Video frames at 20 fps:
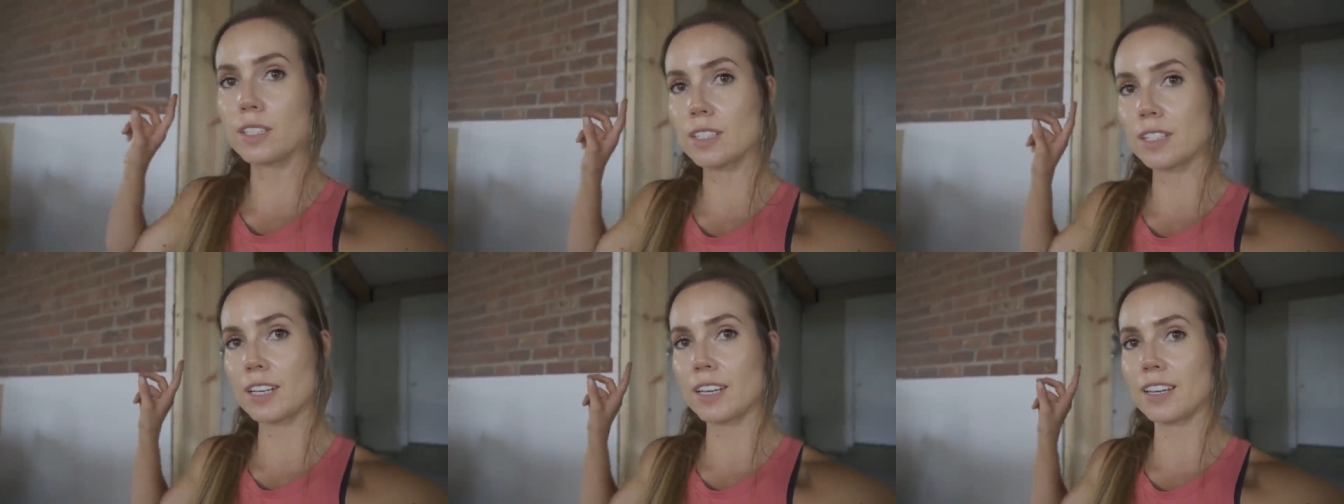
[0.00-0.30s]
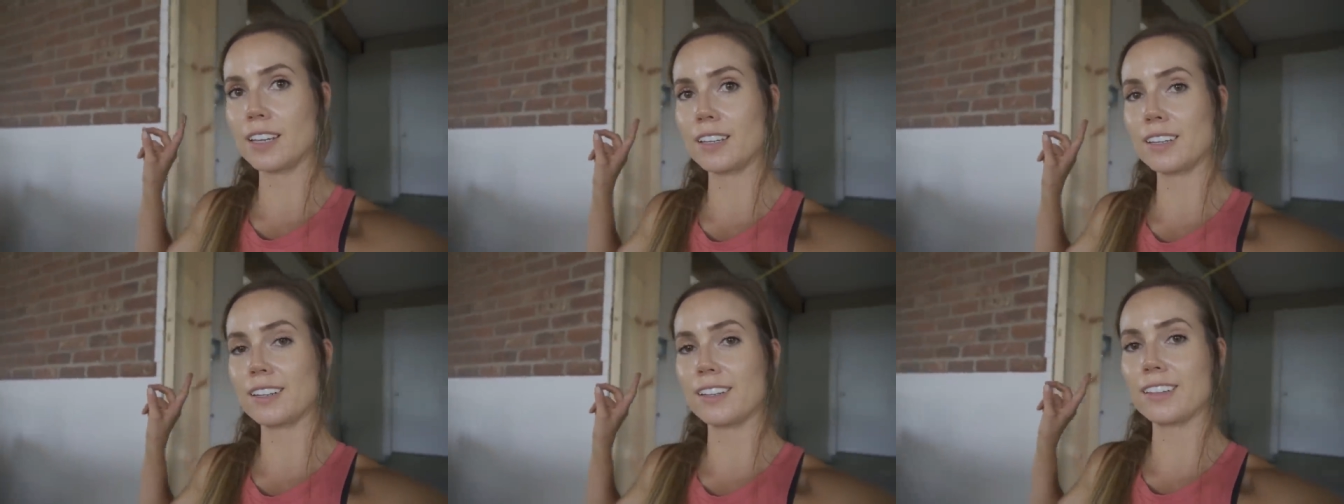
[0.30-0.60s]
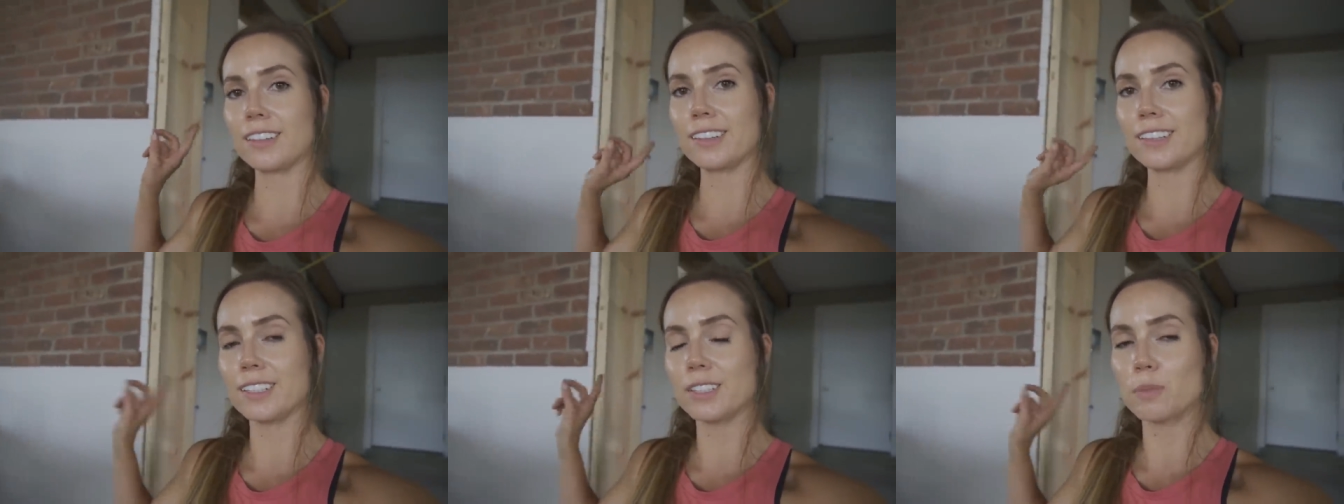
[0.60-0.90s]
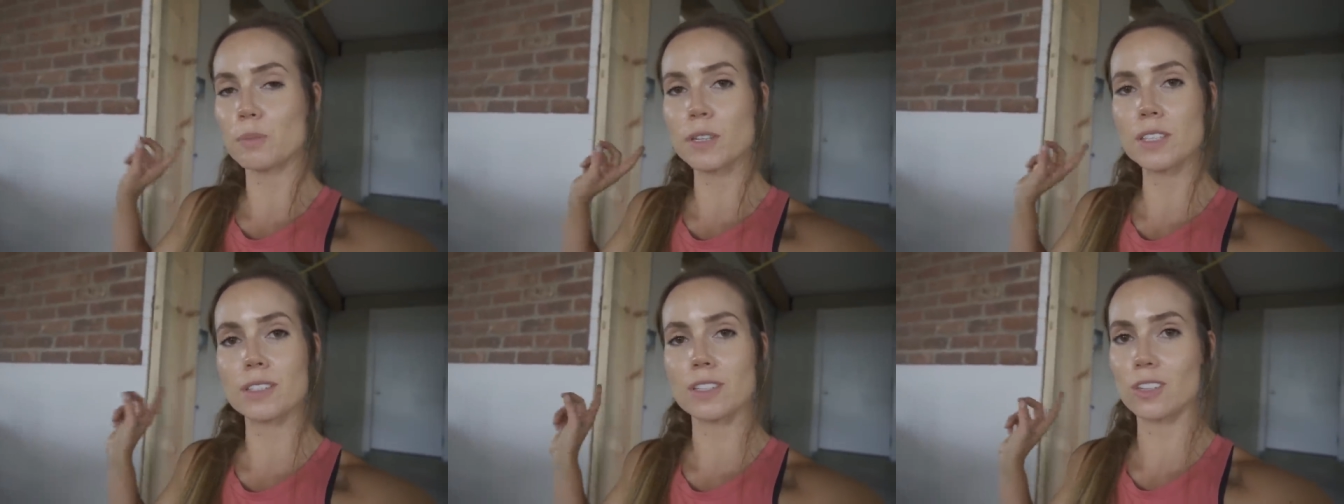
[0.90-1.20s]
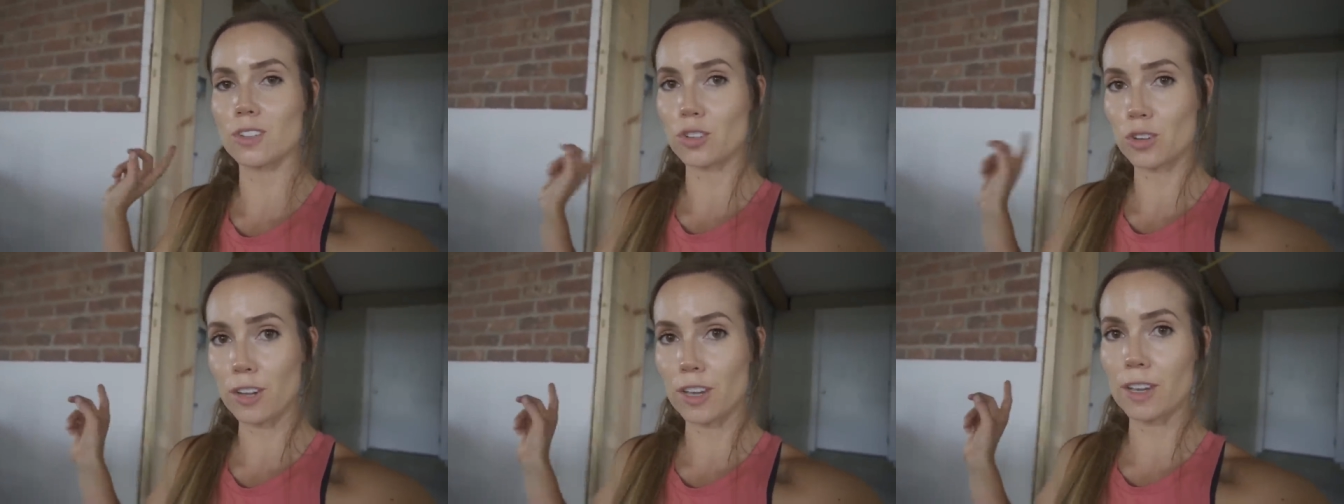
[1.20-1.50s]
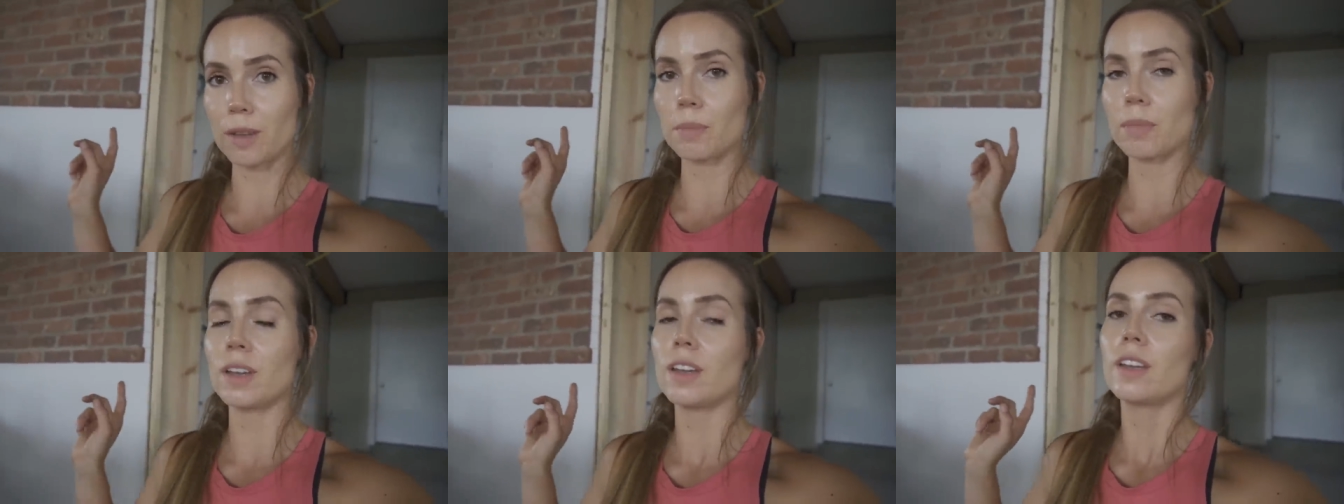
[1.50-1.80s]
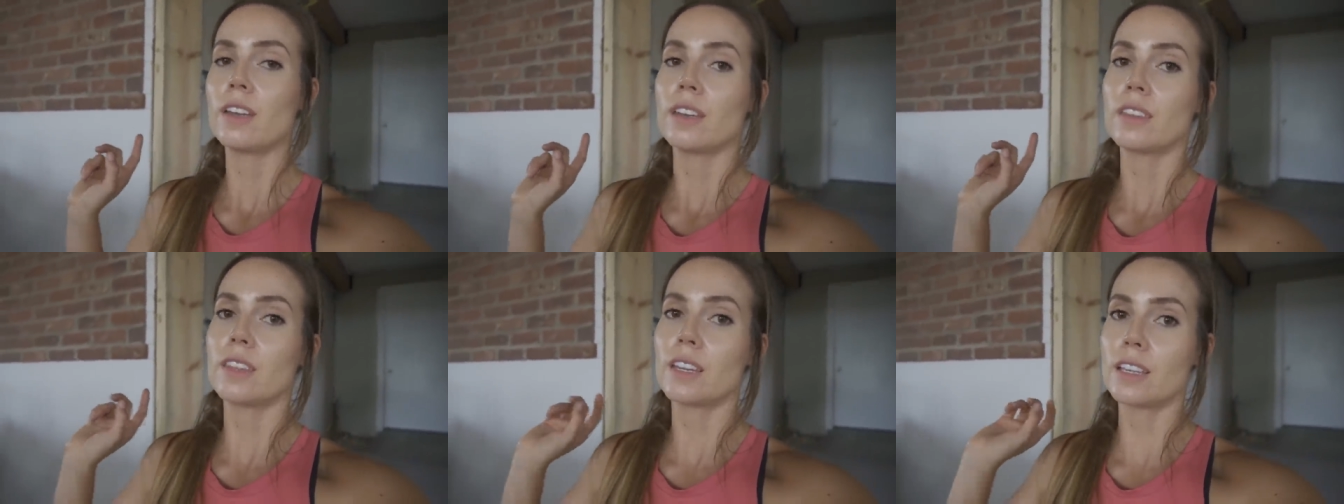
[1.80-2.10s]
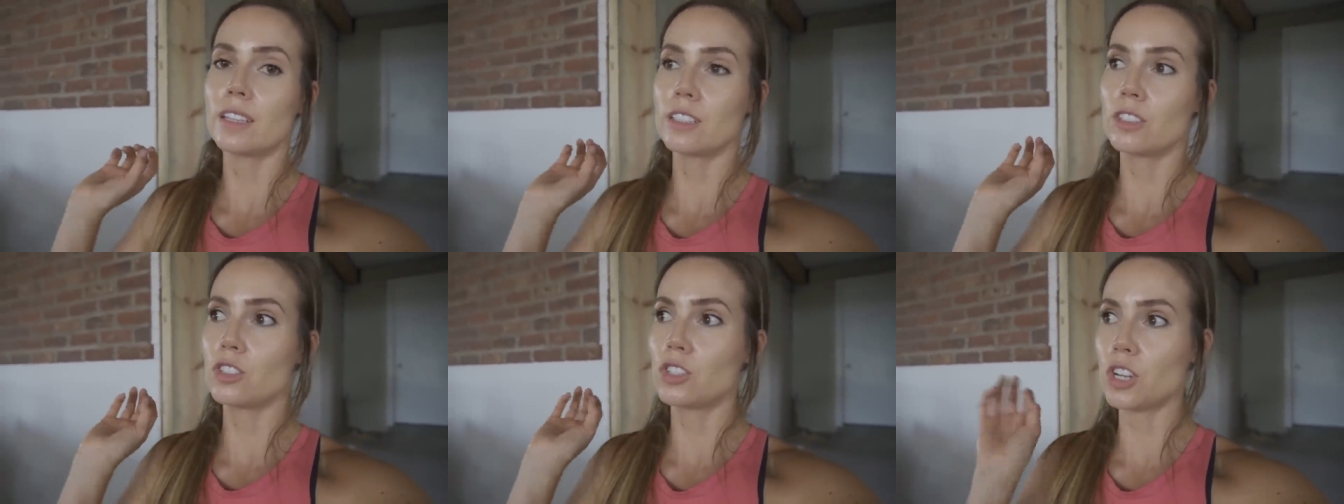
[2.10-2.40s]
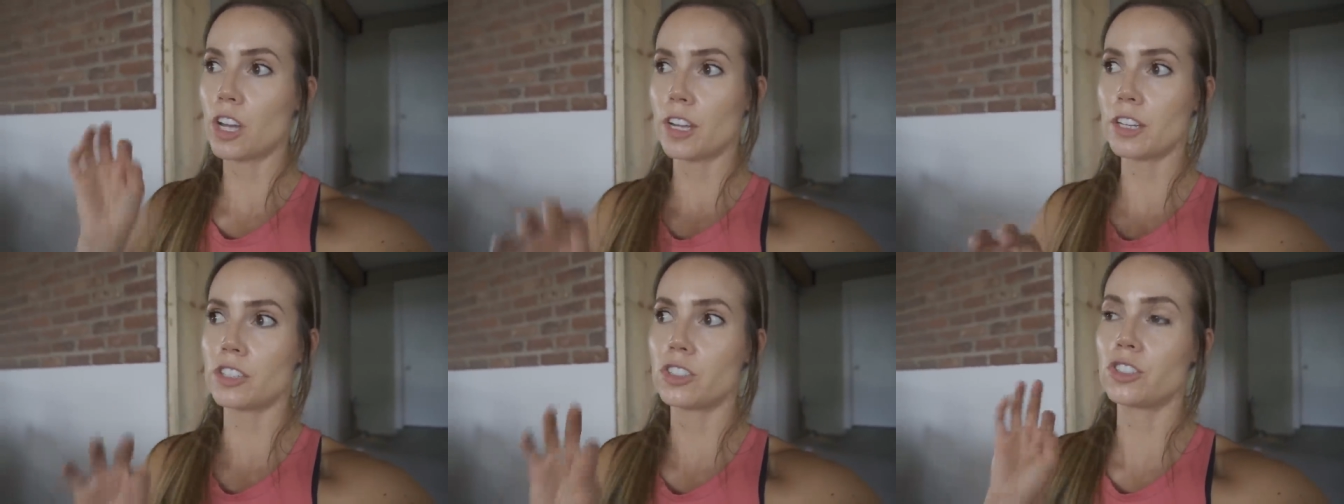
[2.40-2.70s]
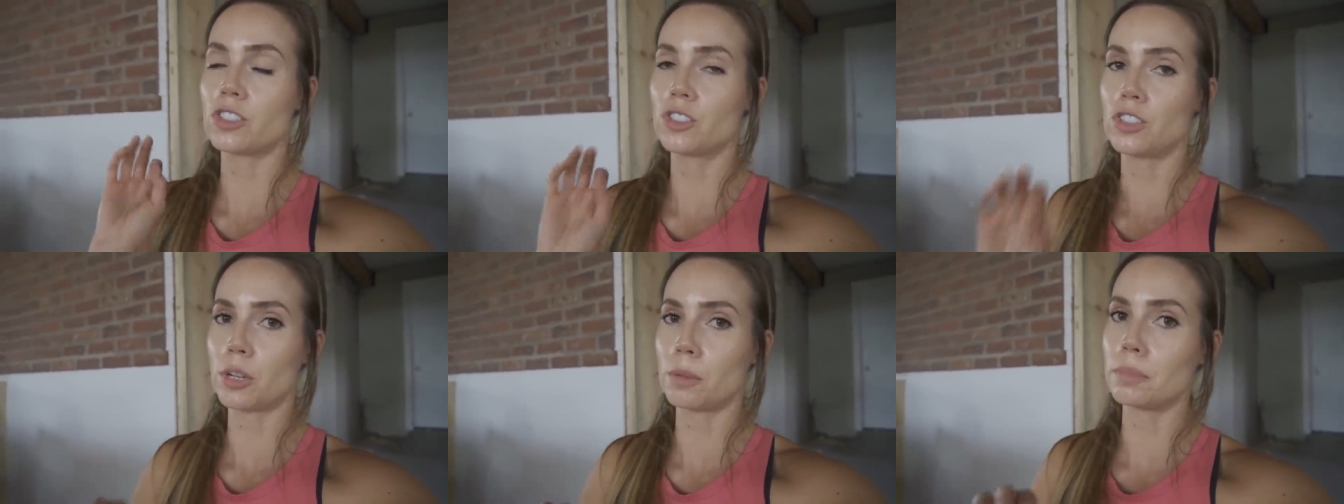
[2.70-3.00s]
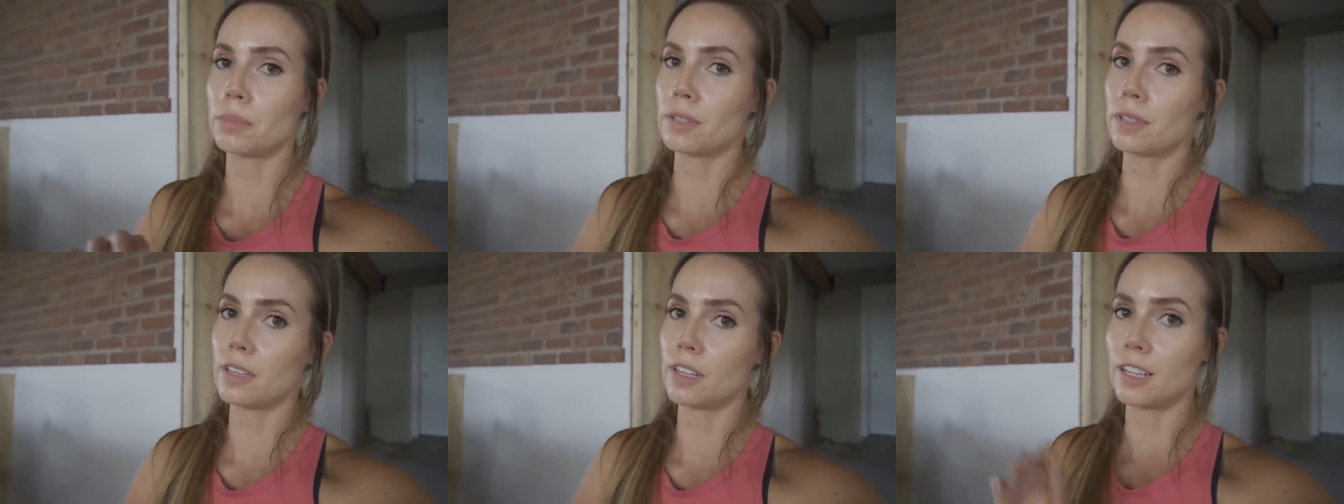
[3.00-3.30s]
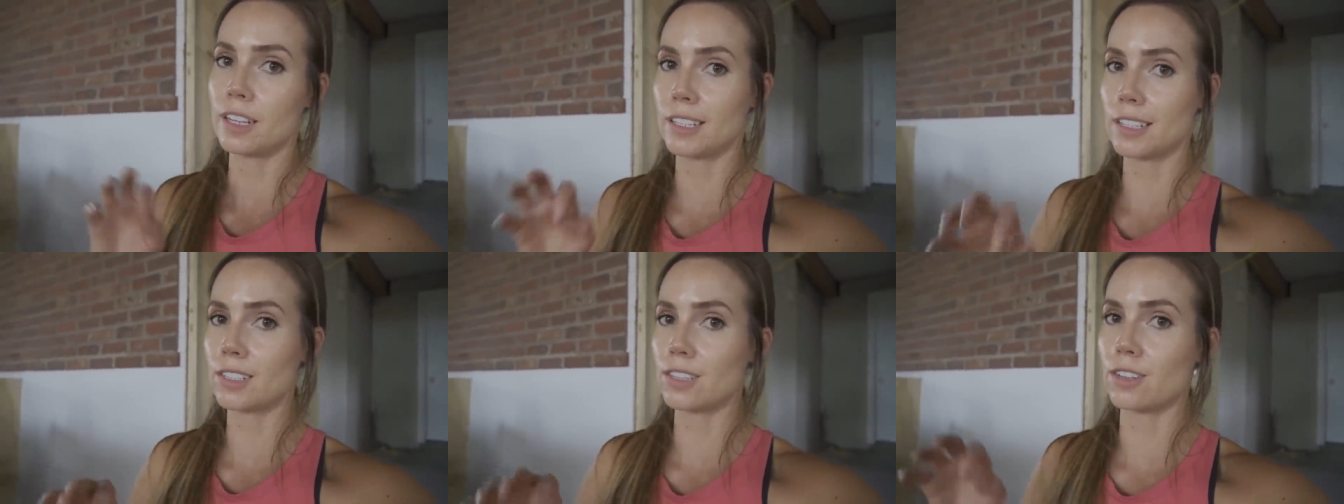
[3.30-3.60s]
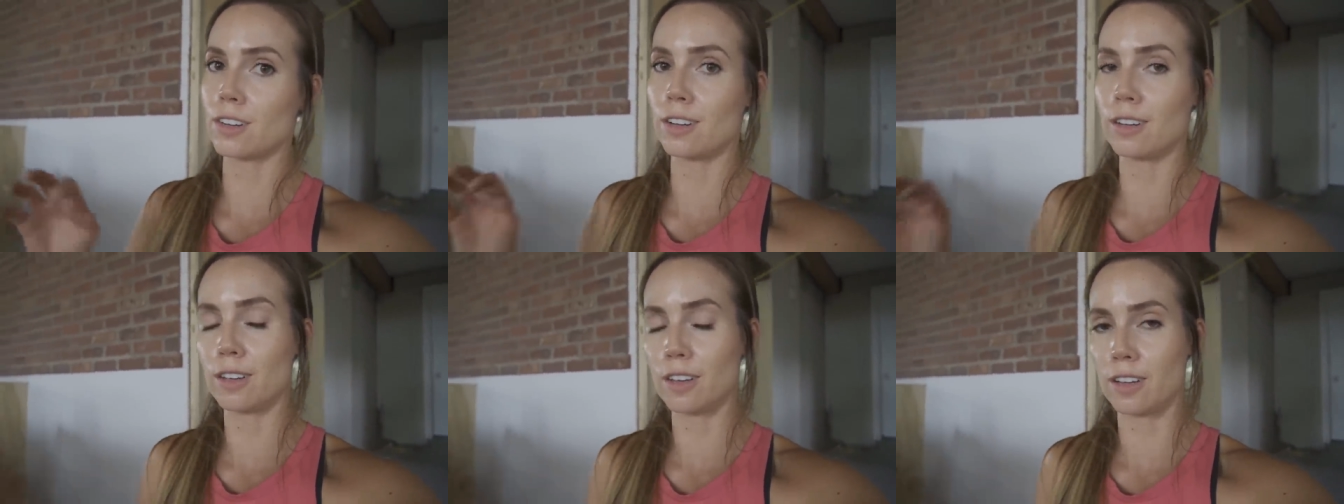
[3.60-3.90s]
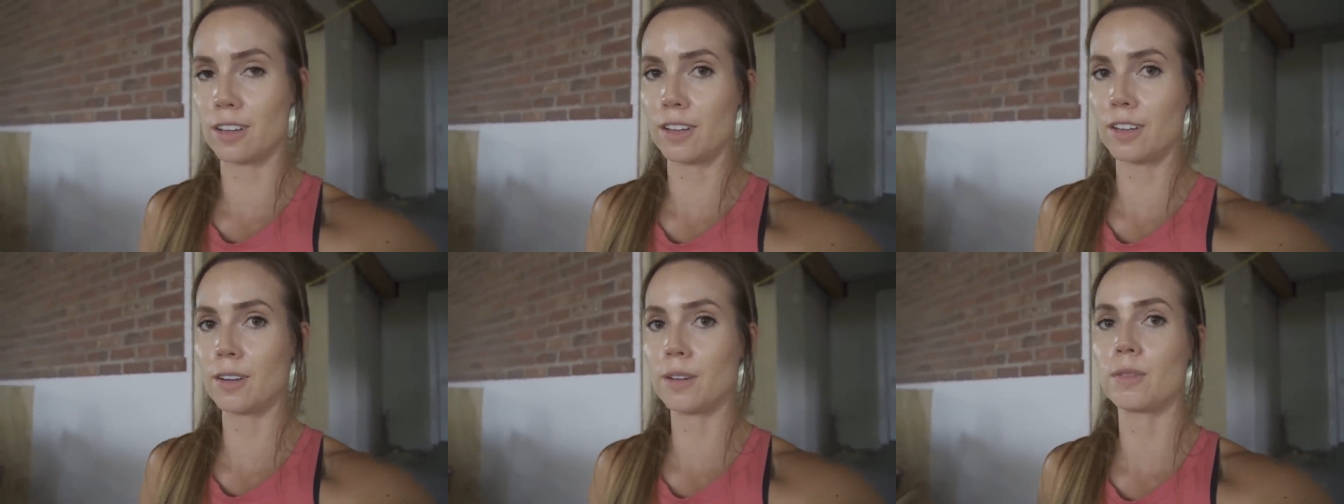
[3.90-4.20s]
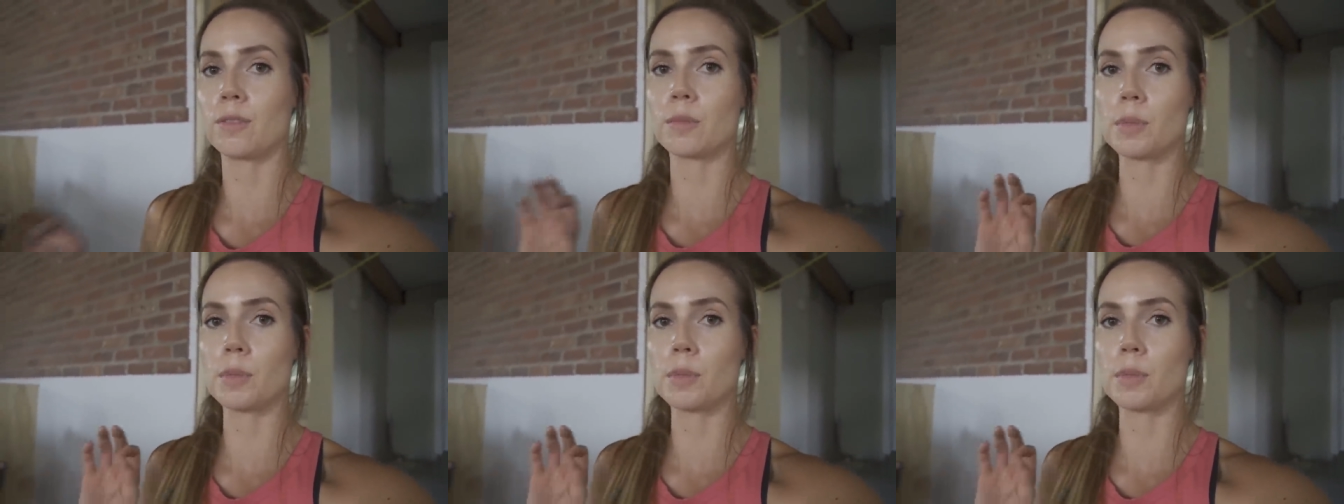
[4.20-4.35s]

stain this piece of trim that Josh jumped the install on.